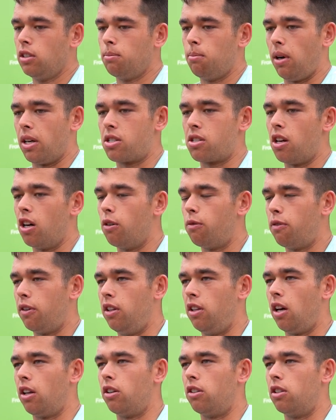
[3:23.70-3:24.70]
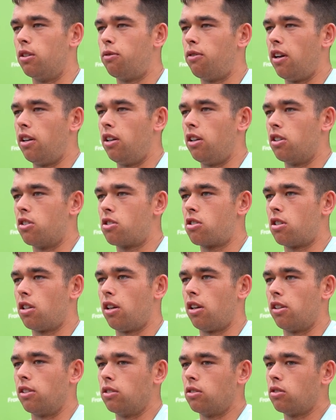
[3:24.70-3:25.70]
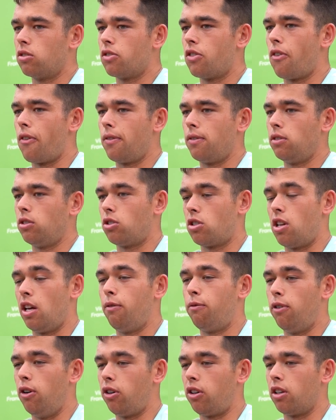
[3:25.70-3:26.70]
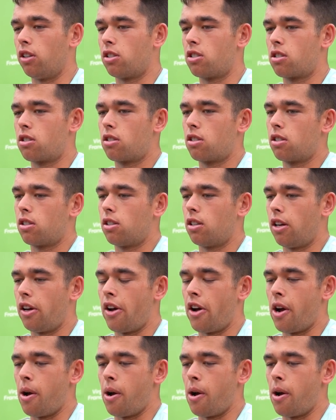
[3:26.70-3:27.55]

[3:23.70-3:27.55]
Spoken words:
myself and the other defenders to stay focused,